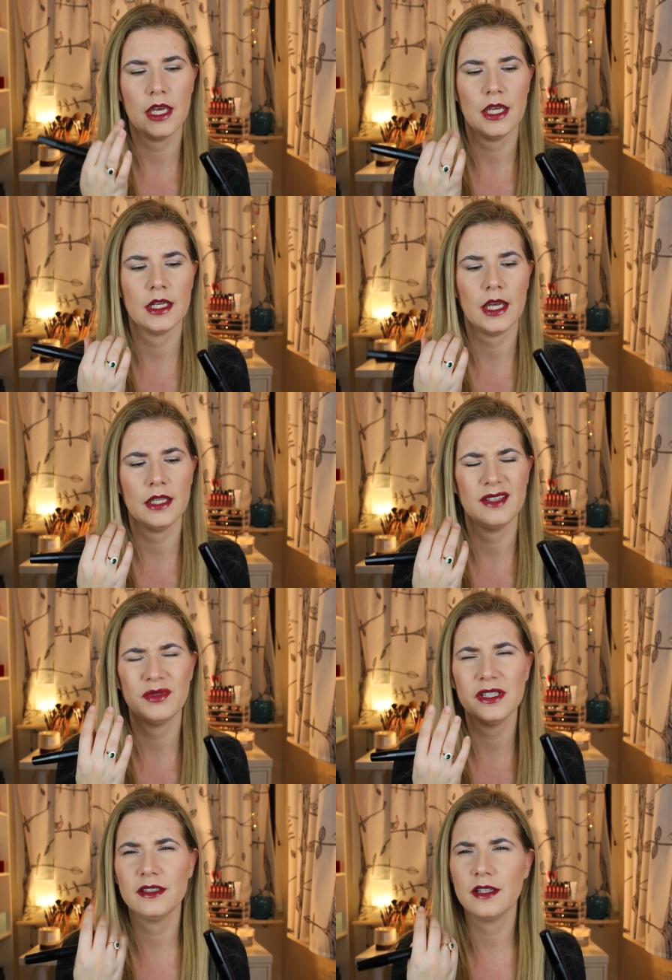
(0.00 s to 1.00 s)
and I
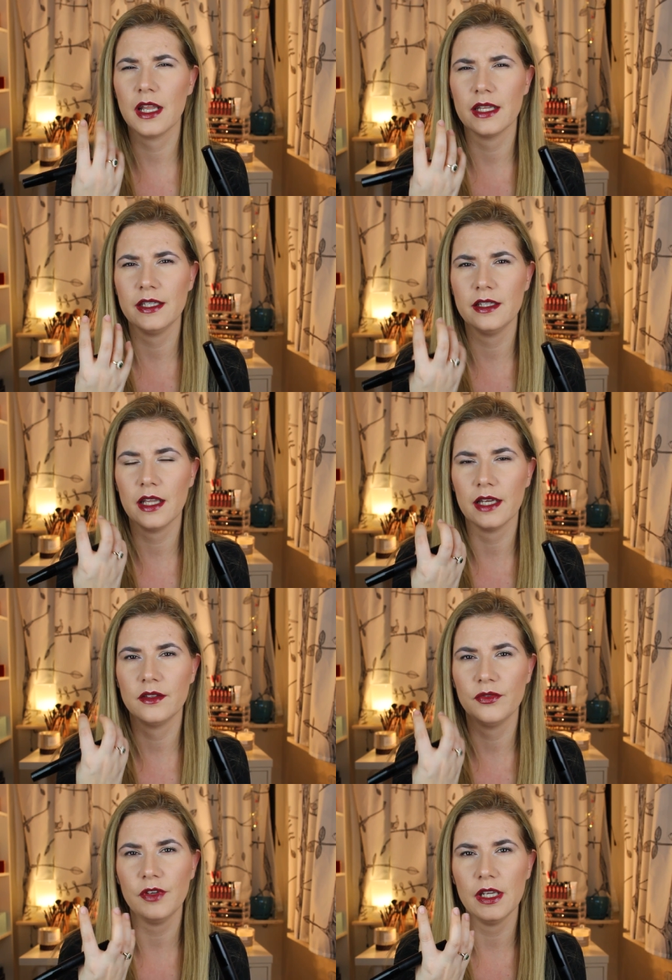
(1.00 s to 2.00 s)
really didn't, didn't like
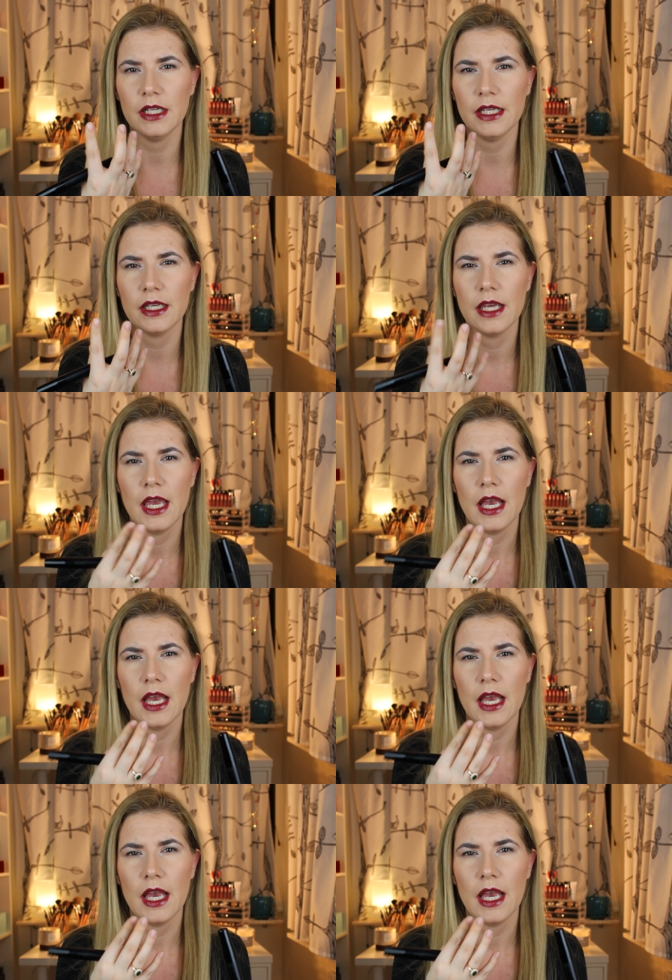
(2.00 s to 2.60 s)
the feeling.